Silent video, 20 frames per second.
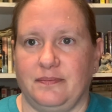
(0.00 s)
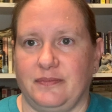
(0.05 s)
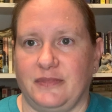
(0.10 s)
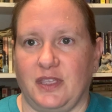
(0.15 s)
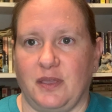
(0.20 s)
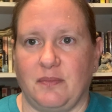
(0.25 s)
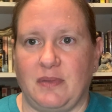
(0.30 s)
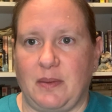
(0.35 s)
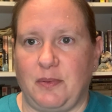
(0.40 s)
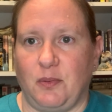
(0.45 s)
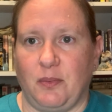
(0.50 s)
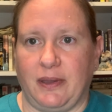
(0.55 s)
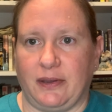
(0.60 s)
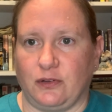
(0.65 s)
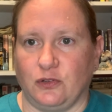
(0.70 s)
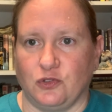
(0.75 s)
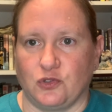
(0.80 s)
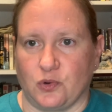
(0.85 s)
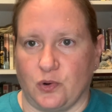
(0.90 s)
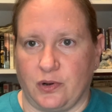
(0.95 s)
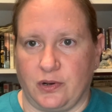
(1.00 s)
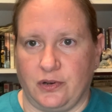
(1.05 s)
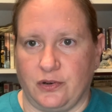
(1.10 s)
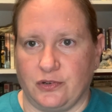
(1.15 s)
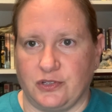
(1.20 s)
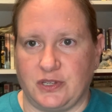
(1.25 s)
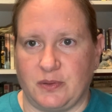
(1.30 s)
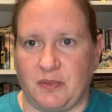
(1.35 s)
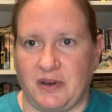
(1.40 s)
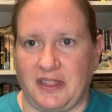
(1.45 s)
maybe Michael Jordan or
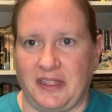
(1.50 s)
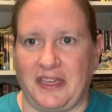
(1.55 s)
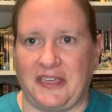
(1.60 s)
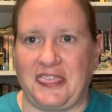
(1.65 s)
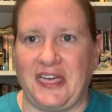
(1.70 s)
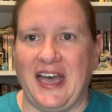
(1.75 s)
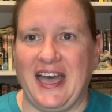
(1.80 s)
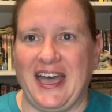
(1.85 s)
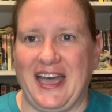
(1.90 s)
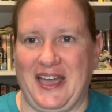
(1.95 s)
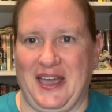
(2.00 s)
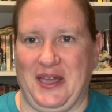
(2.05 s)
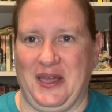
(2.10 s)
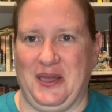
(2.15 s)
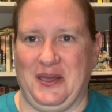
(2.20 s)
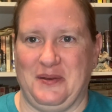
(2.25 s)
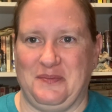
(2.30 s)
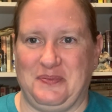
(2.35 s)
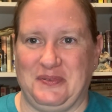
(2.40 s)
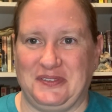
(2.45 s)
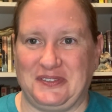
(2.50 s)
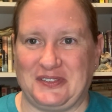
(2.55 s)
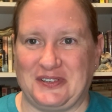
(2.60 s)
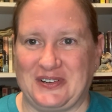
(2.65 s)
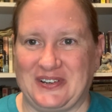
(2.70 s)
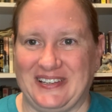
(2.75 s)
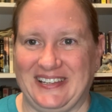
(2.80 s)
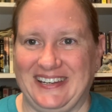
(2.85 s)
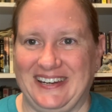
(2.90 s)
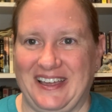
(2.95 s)
somebody like that, but
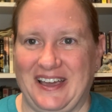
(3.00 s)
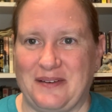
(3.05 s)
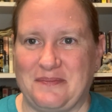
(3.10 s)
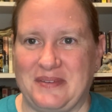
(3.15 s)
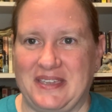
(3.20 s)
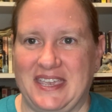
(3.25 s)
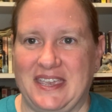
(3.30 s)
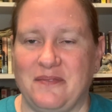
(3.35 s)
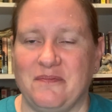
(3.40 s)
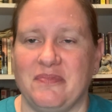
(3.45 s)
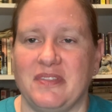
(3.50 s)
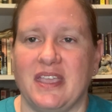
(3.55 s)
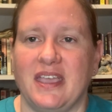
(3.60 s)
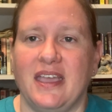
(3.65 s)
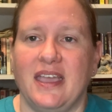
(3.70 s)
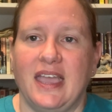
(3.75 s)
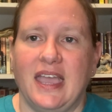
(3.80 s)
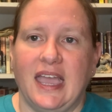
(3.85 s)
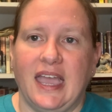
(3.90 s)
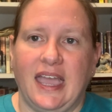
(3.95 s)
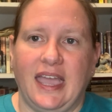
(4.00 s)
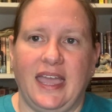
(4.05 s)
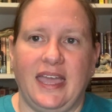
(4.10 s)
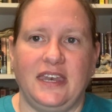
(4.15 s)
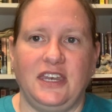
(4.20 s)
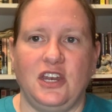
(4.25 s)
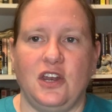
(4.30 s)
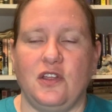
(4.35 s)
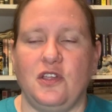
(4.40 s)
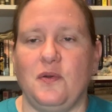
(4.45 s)
certainly not me. And,
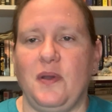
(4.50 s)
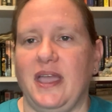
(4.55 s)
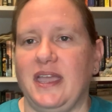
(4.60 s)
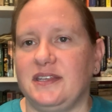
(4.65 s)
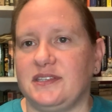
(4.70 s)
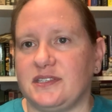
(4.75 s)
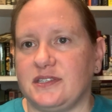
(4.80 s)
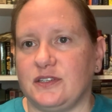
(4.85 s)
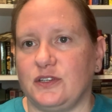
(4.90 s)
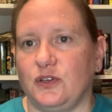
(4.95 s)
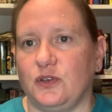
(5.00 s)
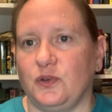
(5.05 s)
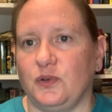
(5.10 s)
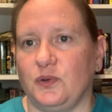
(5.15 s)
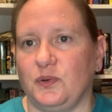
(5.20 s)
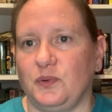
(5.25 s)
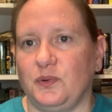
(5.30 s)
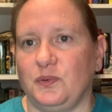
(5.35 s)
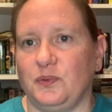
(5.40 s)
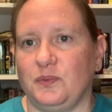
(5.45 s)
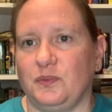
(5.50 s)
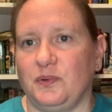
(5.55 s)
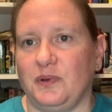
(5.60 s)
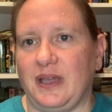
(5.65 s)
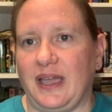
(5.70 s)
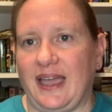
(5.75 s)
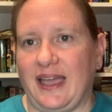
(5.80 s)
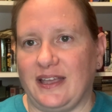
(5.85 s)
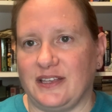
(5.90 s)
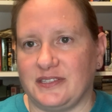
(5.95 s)
you hate to
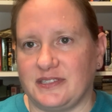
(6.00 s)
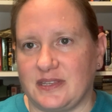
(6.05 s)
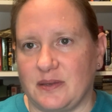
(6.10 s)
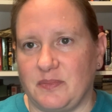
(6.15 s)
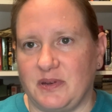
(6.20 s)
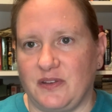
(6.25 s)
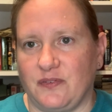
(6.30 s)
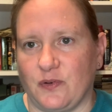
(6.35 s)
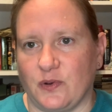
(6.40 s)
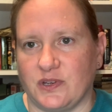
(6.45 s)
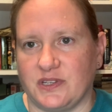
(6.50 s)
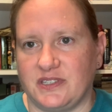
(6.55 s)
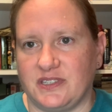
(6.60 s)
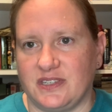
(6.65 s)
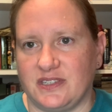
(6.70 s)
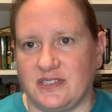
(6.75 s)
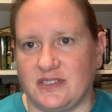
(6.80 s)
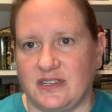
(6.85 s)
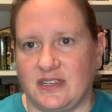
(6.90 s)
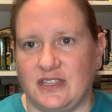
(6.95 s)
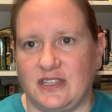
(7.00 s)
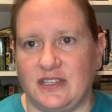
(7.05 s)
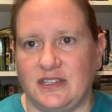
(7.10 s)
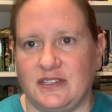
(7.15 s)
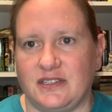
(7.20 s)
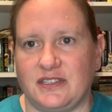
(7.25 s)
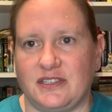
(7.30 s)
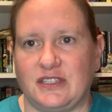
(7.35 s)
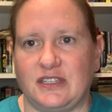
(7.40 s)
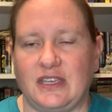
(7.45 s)
ask somebody for
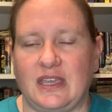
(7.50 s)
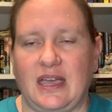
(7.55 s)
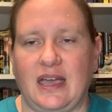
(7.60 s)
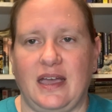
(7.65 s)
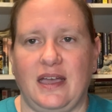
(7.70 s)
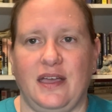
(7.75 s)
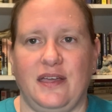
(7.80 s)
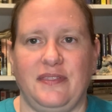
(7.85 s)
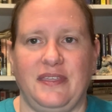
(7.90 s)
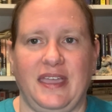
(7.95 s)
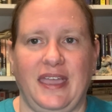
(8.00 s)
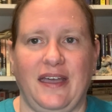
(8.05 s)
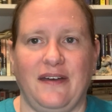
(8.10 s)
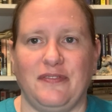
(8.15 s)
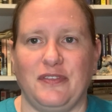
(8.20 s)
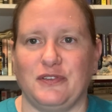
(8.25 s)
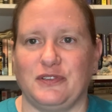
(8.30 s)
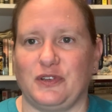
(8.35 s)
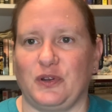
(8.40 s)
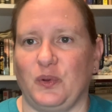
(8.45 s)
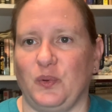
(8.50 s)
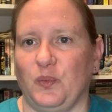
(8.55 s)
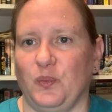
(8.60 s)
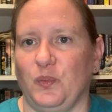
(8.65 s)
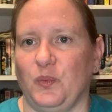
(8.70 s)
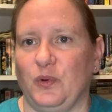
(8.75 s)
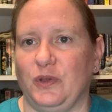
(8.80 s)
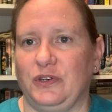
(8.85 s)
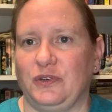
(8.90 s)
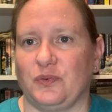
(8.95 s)
assistance. They have those little
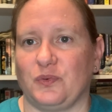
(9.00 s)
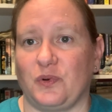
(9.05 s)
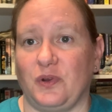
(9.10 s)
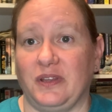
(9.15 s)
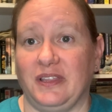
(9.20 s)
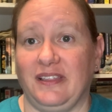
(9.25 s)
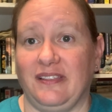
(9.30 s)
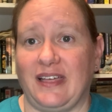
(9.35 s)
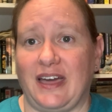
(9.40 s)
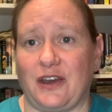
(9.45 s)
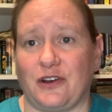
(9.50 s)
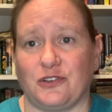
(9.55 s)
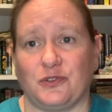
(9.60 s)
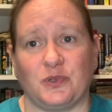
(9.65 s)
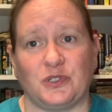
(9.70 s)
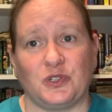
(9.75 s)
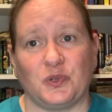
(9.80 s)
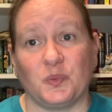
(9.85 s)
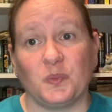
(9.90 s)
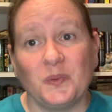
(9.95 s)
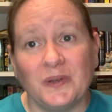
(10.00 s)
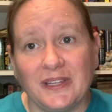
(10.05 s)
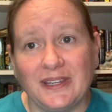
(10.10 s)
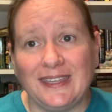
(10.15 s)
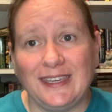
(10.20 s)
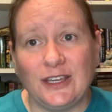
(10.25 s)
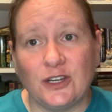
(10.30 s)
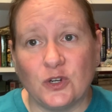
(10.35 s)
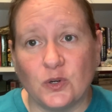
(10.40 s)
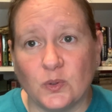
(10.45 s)
wooden rolly ladders, which are
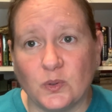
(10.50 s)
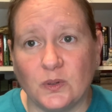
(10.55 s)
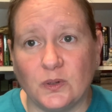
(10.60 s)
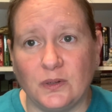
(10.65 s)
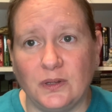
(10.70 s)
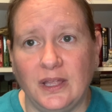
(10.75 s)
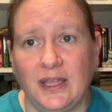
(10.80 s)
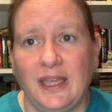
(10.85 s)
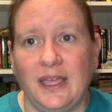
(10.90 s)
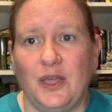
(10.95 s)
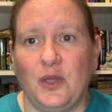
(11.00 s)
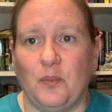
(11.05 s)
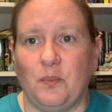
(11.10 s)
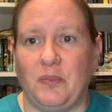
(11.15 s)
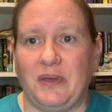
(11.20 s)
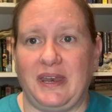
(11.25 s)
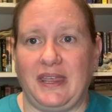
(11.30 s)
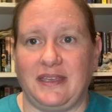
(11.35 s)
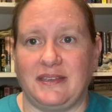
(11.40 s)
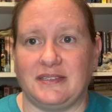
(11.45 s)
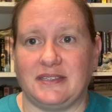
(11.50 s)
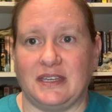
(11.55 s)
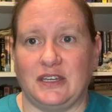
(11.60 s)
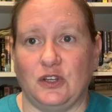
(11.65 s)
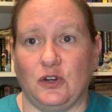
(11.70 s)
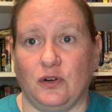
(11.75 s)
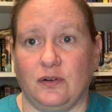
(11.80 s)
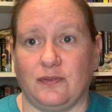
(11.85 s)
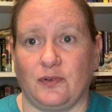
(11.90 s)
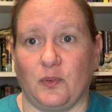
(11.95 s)
really cool, but as an
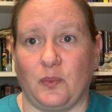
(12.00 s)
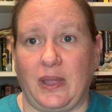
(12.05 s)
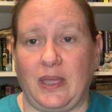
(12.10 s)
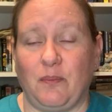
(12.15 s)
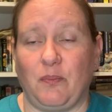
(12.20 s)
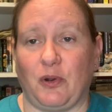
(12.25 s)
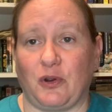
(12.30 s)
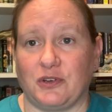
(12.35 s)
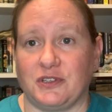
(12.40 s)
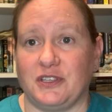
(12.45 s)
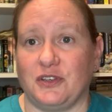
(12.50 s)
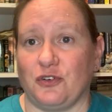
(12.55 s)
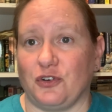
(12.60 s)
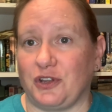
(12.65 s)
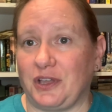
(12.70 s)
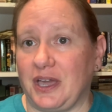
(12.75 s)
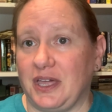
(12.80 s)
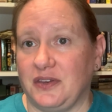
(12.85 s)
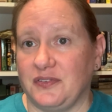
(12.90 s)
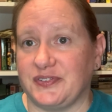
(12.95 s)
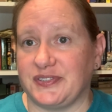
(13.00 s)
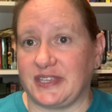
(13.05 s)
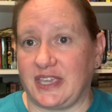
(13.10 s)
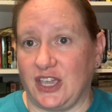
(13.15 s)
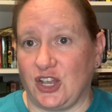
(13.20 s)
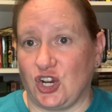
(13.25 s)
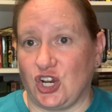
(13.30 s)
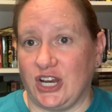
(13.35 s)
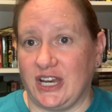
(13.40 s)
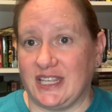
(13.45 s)
overweight person are kind of
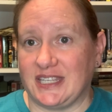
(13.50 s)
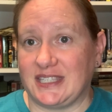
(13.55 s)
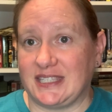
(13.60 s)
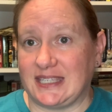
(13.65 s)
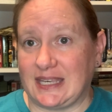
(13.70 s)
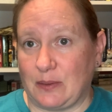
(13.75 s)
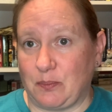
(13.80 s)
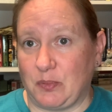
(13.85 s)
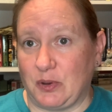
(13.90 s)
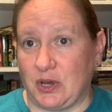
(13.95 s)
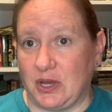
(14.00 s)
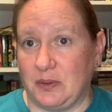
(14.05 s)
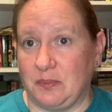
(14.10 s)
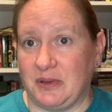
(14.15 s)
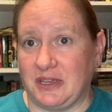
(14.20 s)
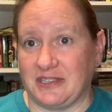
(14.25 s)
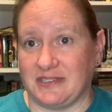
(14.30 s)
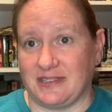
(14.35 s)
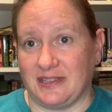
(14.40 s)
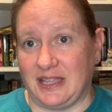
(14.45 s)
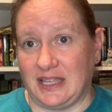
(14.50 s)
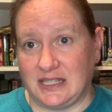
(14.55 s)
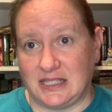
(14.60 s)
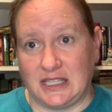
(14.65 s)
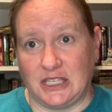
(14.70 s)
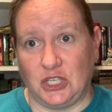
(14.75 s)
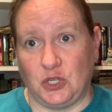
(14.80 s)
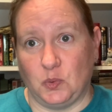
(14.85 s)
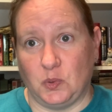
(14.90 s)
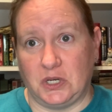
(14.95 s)
scary to step on, because the last
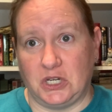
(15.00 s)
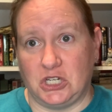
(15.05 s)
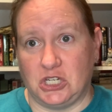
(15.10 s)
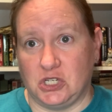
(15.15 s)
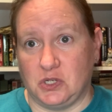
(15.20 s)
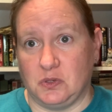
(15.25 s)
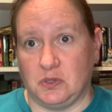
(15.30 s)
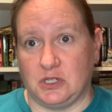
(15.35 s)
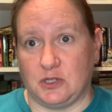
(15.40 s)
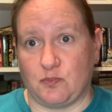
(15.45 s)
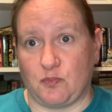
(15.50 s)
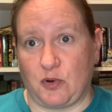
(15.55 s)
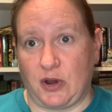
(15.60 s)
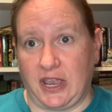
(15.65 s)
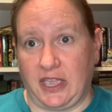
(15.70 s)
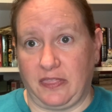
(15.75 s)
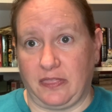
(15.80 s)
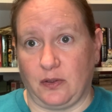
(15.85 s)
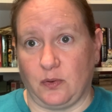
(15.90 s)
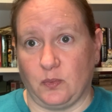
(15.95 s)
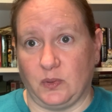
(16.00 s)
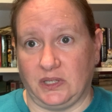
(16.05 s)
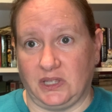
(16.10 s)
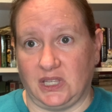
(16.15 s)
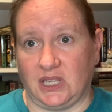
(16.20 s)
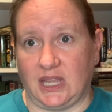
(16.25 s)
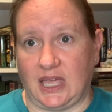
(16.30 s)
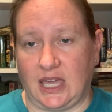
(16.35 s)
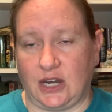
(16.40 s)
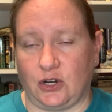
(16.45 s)
thing you want to do is break their
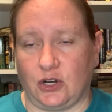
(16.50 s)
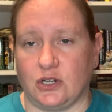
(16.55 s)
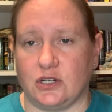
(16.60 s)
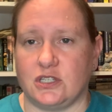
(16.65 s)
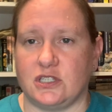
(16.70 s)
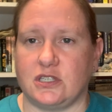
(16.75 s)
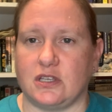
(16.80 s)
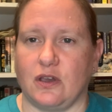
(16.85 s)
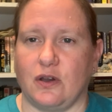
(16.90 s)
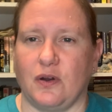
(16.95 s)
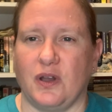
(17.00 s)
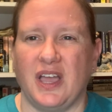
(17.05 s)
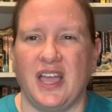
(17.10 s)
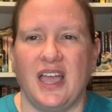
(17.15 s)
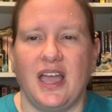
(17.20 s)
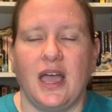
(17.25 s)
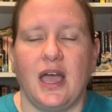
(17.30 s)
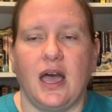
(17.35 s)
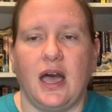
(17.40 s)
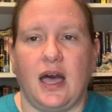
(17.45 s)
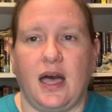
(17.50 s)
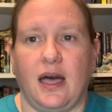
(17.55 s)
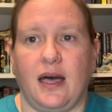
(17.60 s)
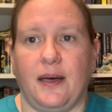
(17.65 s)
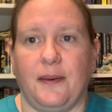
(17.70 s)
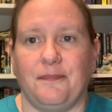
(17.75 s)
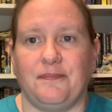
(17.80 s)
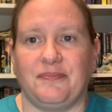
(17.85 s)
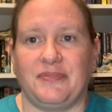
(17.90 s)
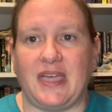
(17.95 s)
wooden ladder. So
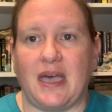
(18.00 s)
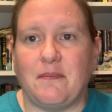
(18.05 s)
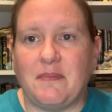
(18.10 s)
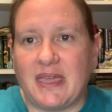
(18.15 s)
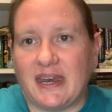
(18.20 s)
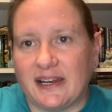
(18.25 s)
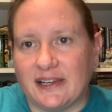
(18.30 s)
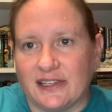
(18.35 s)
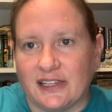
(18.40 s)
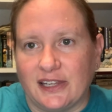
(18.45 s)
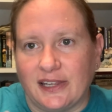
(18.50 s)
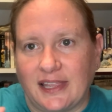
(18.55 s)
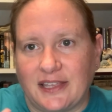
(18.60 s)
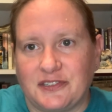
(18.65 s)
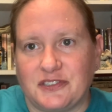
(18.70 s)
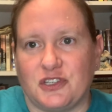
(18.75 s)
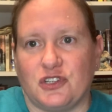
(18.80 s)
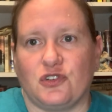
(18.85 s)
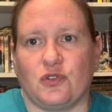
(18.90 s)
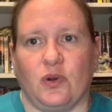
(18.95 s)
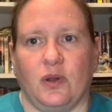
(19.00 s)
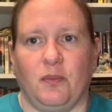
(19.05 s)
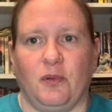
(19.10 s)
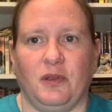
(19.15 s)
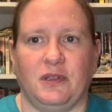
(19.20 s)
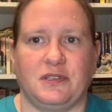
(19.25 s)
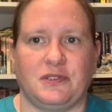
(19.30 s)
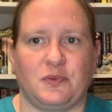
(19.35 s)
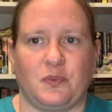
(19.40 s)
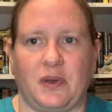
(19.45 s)
that made it a little less enjoyable
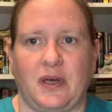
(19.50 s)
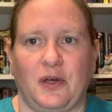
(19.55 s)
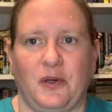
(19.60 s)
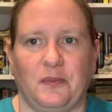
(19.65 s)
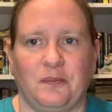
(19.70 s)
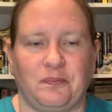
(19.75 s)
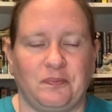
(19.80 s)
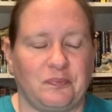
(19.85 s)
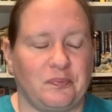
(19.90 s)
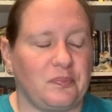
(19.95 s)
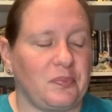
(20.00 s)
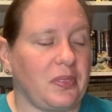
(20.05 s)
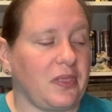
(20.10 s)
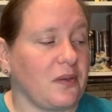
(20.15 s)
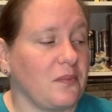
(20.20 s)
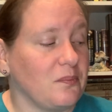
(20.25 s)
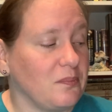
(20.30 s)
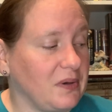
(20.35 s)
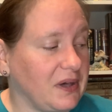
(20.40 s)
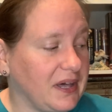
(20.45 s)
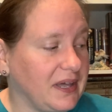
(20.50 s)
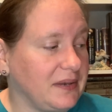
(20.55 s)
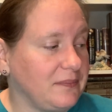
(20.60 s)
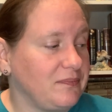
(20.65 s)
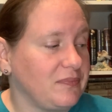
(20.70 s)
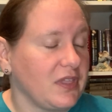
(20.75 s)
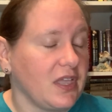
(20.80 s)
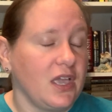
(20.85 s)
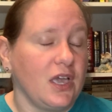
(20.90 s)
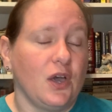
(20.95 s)
as well. But
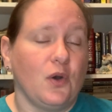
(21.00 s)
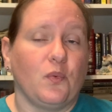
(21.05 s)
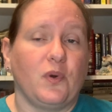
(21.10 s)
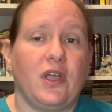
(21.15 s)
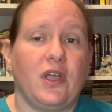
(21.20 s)
we